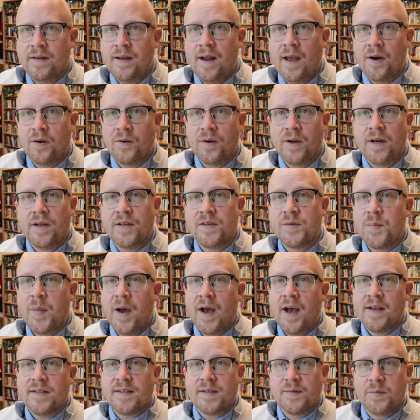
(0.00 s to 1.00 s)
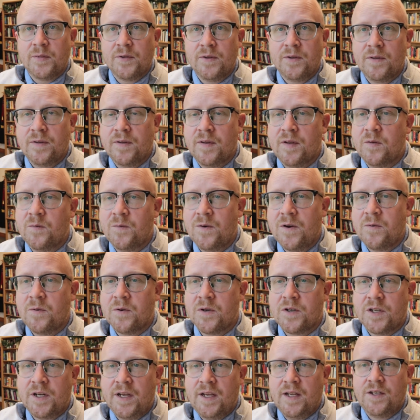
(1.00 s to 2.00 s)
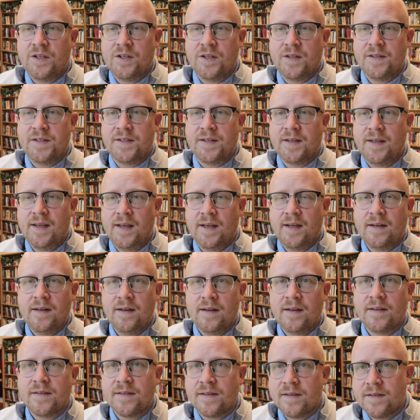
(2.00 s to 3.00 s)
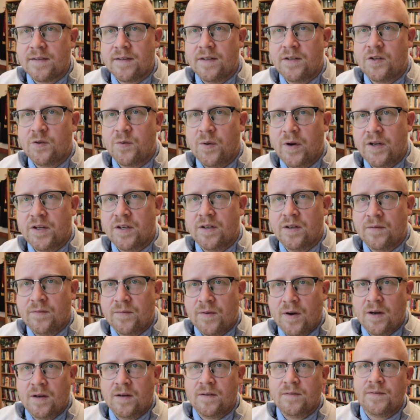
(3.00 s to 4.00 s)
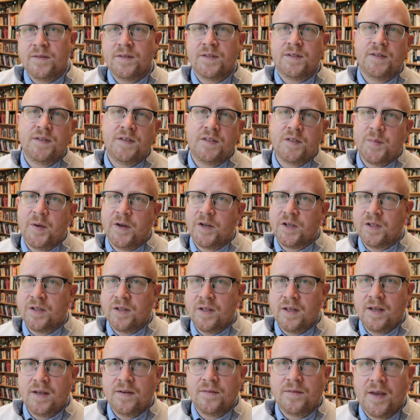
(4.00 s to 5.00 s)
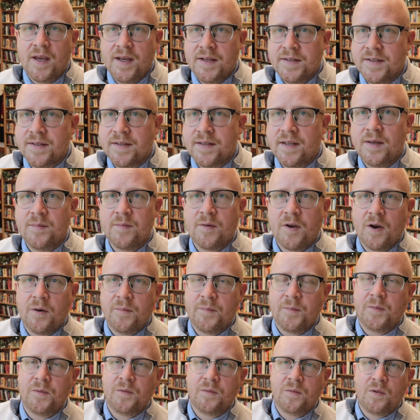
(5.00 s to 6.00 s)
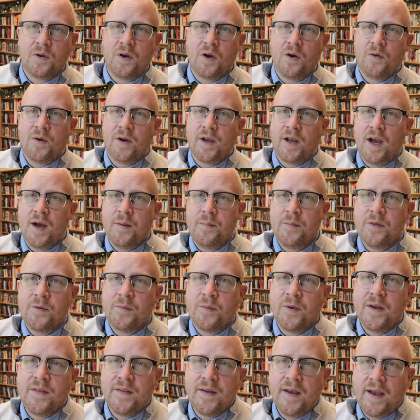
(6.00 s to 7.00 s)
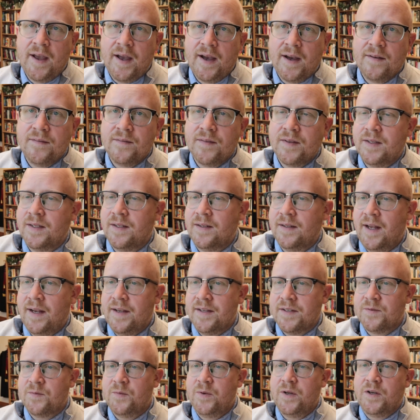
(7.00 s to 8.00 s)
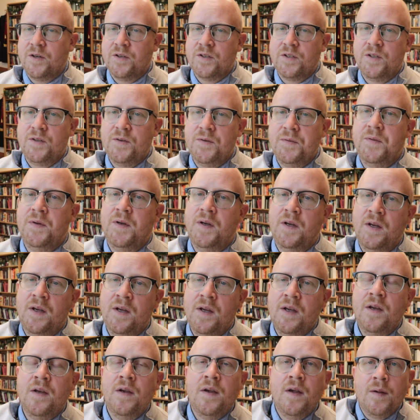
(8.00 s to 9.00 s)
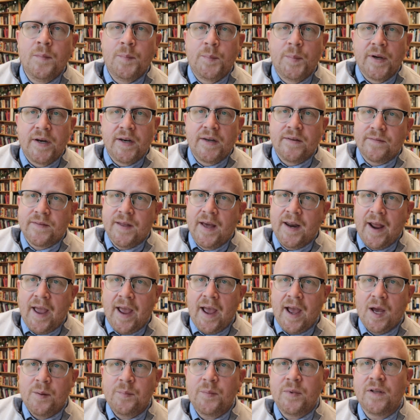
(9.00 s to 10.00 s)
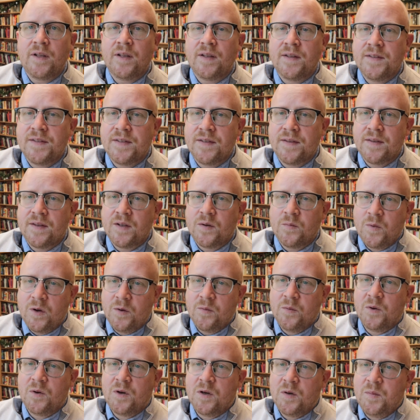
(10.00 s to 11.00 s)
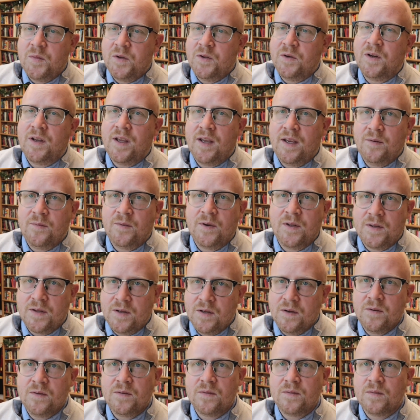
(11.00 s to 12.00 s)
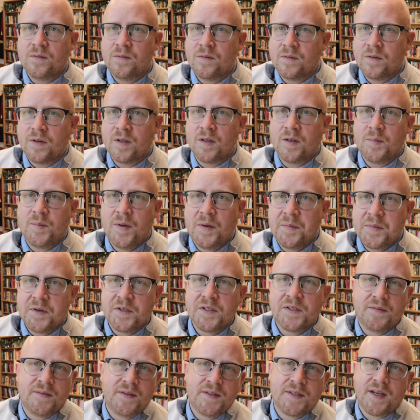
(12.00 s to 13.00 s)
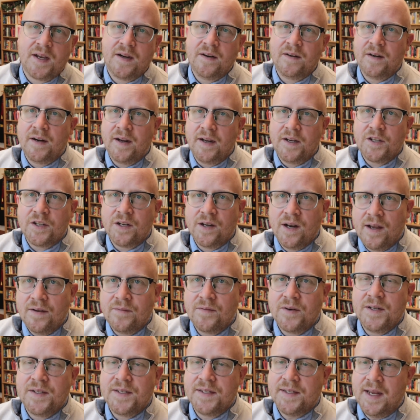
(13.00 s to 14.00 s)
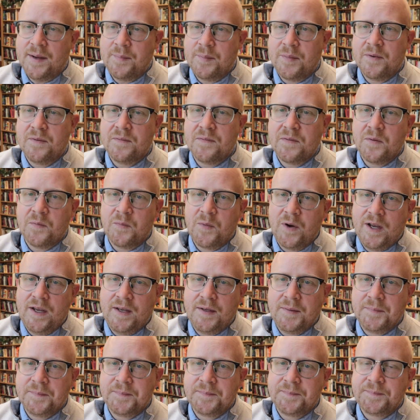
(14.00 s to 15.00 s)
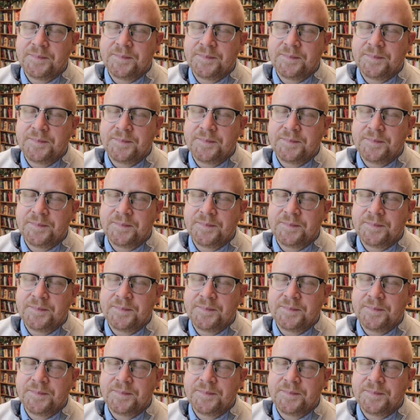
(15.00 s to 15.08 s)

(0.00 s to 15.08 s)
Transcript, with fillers: Now, it is possible that we will change this again as the situation evolves, especially if cases keep com- going up the way they have in the last week or two. But if that happens, then we will communicate with you, the members of this congregation, every step of the way.